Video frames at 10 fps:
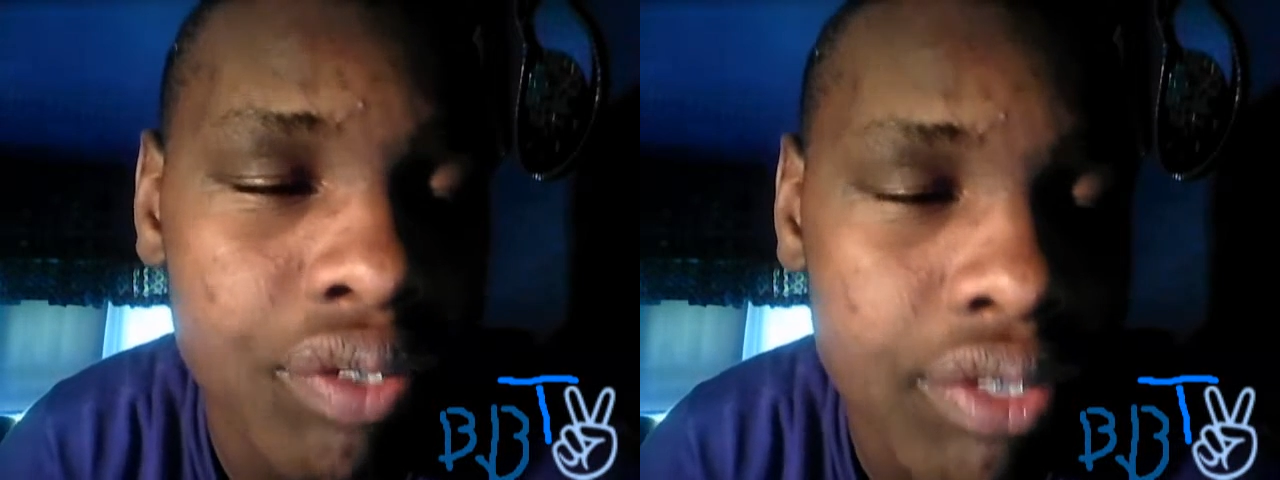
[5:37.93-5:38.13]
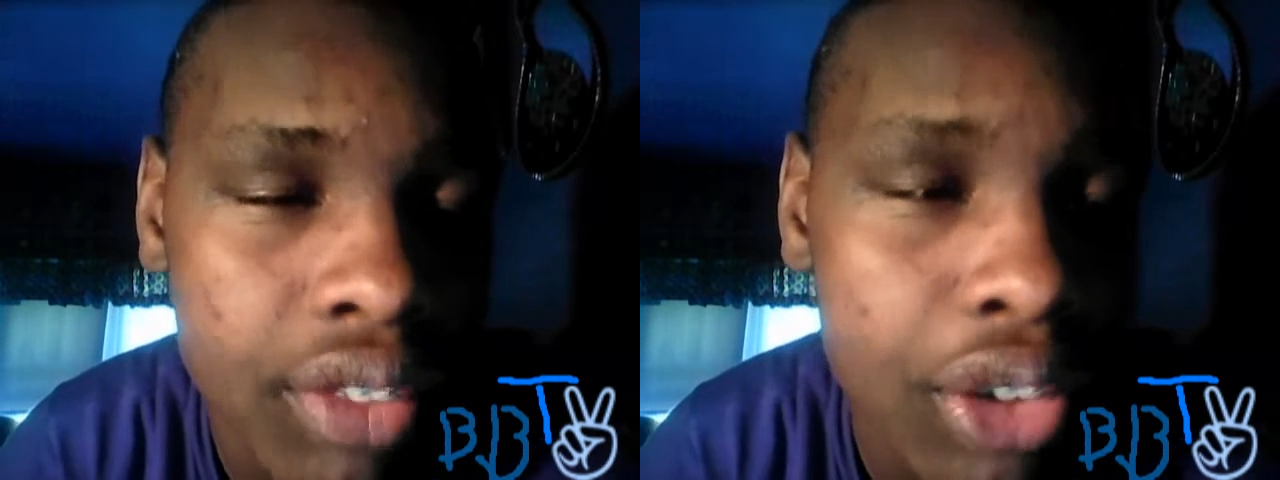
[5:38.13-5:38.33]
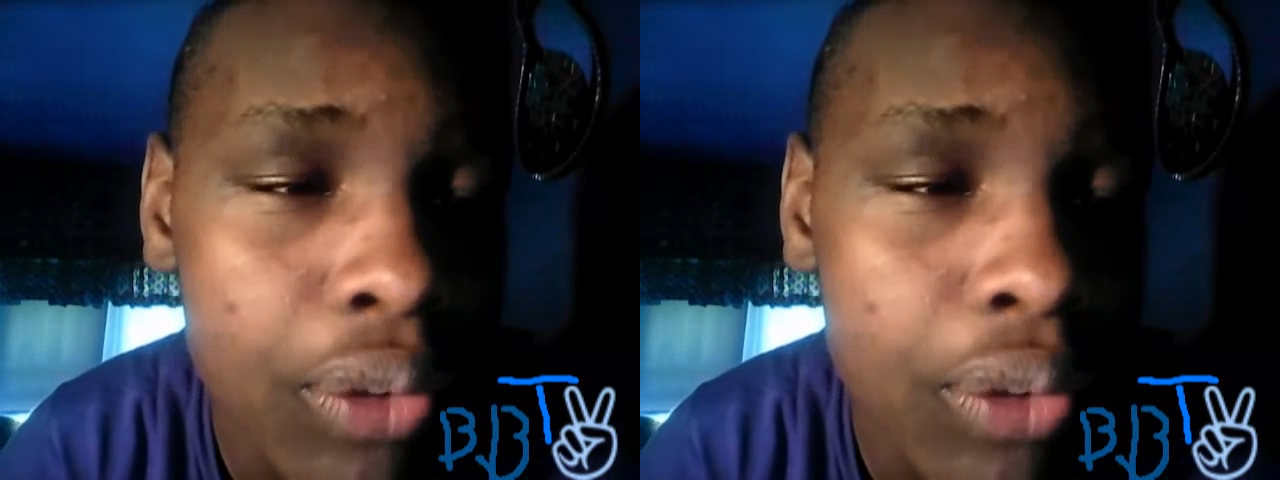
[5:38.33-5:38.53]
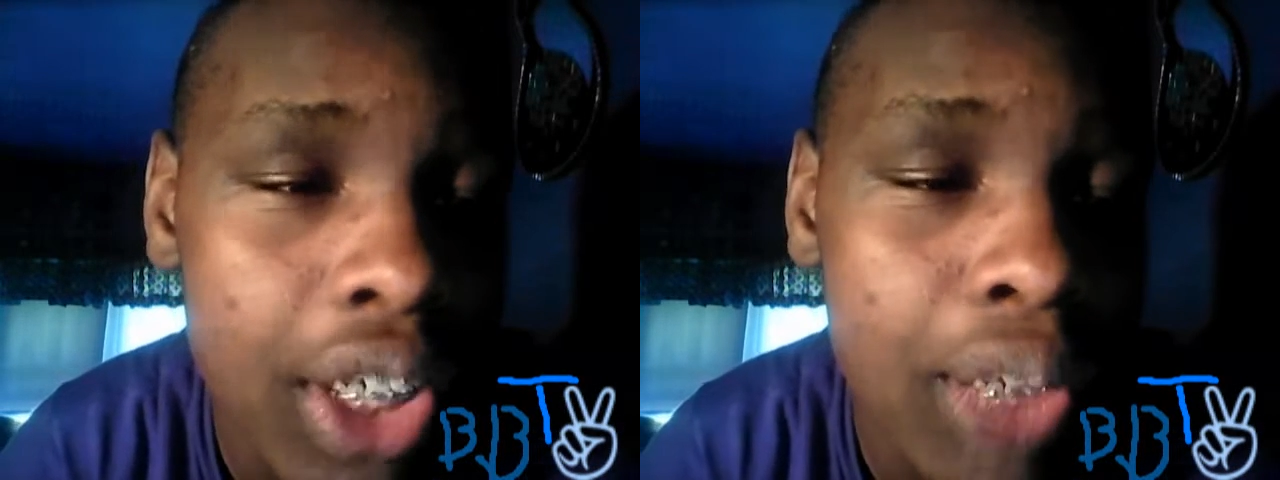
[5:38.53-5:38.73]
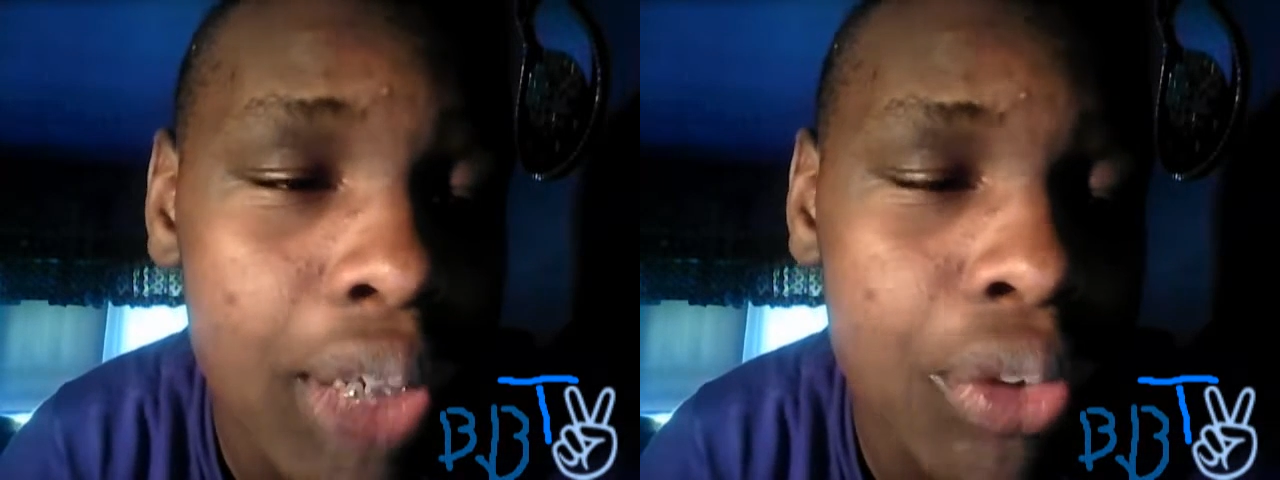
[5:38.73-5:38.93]
You know what I
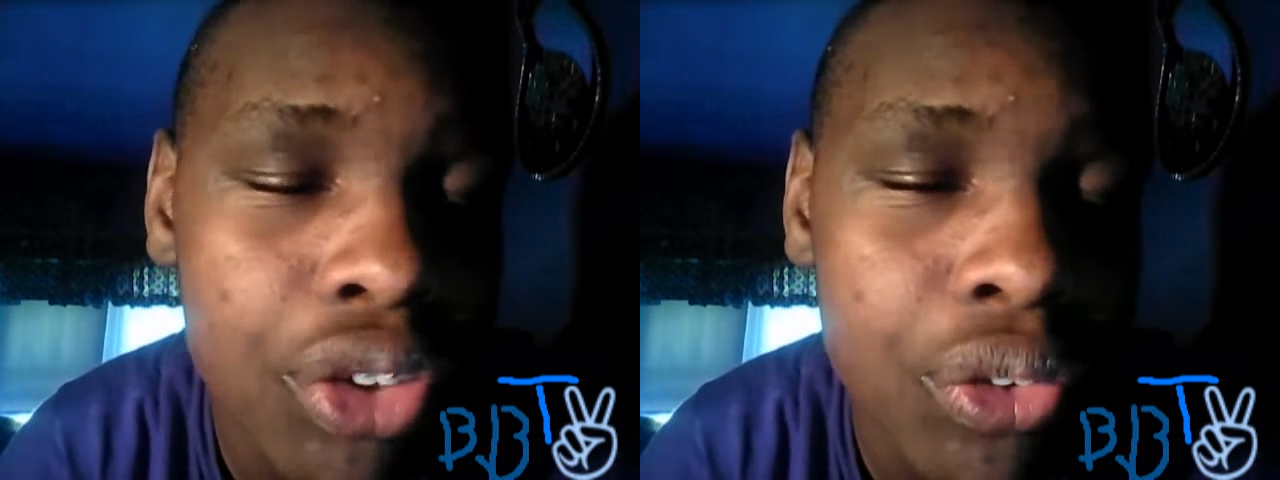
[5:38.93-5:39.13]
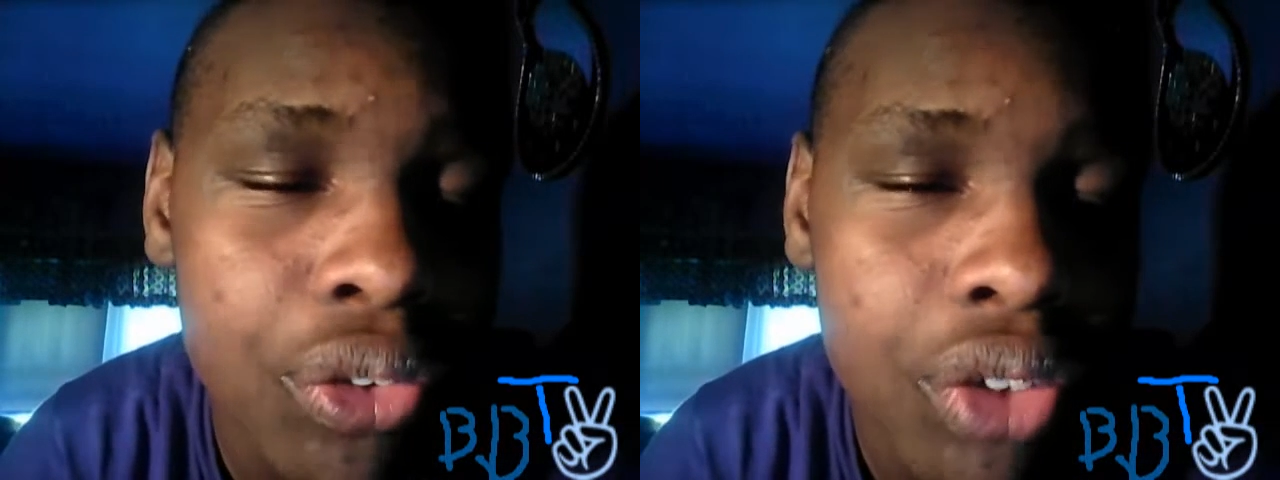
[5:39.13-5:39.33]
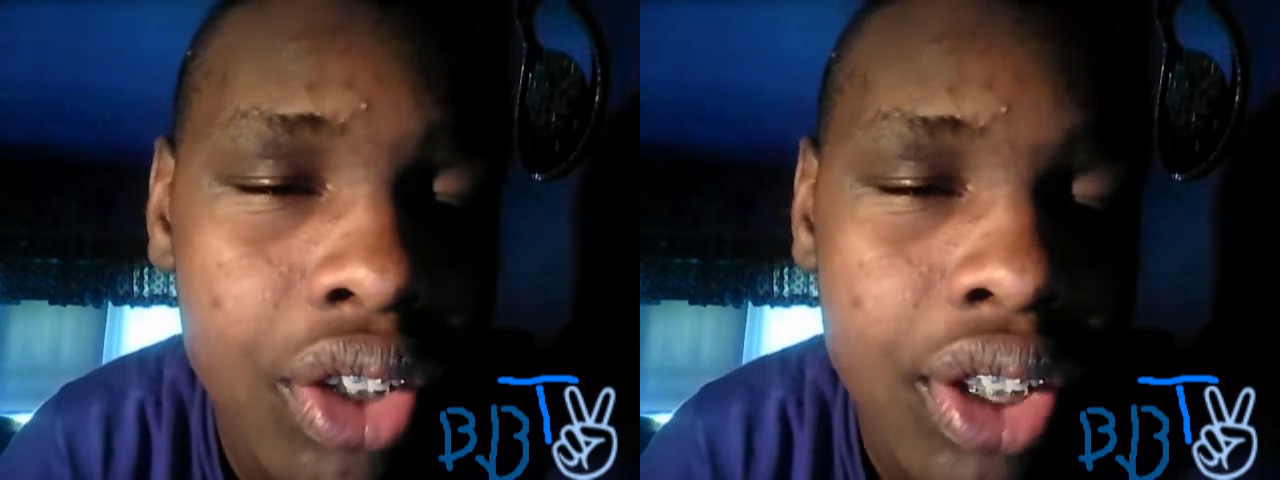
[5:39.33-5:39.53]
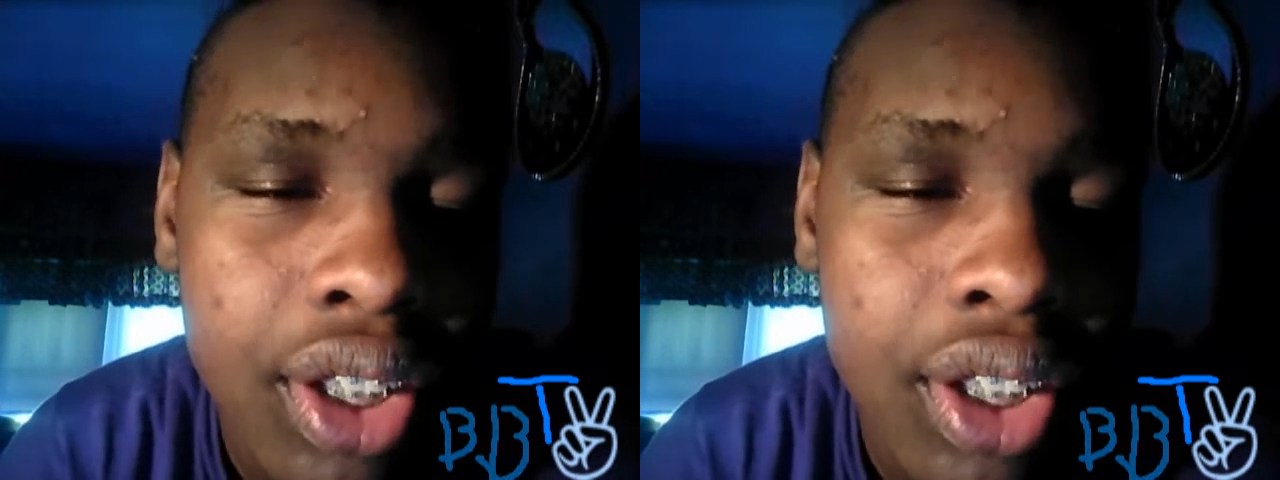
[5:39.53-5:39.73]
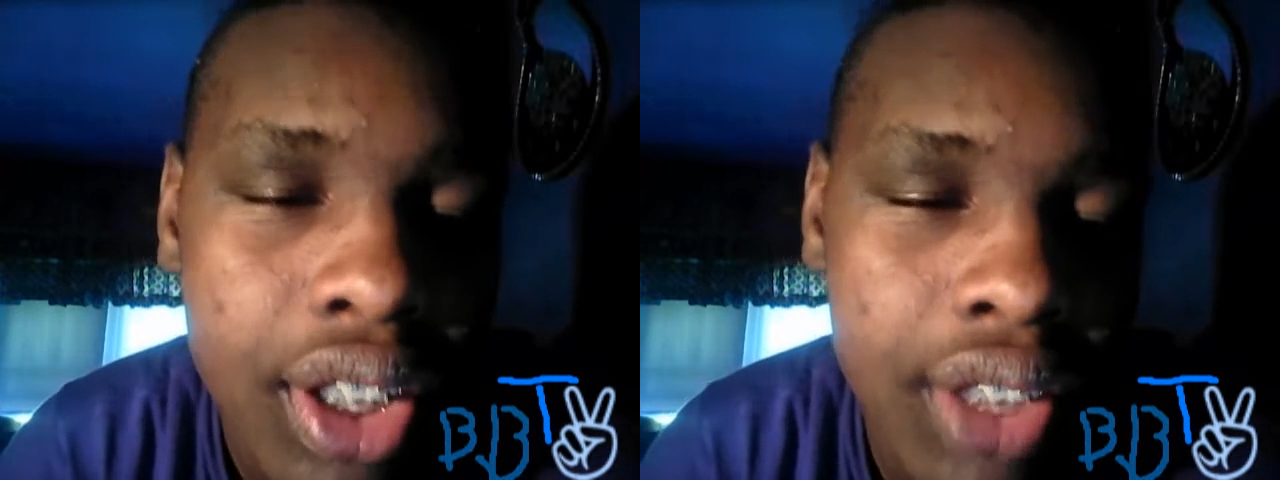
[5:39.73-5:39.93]
would do?
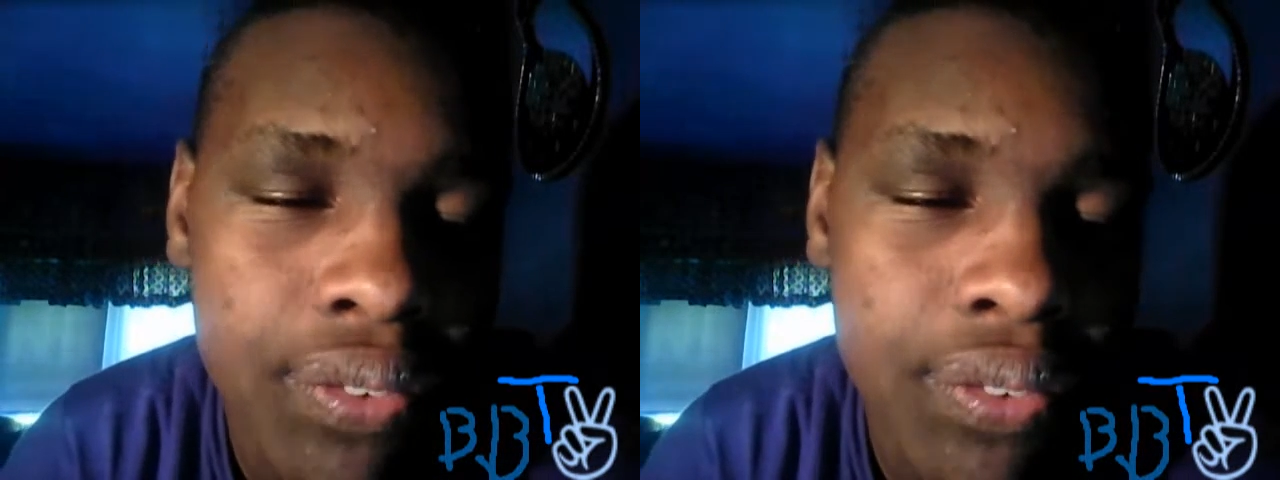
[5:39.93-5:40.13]
If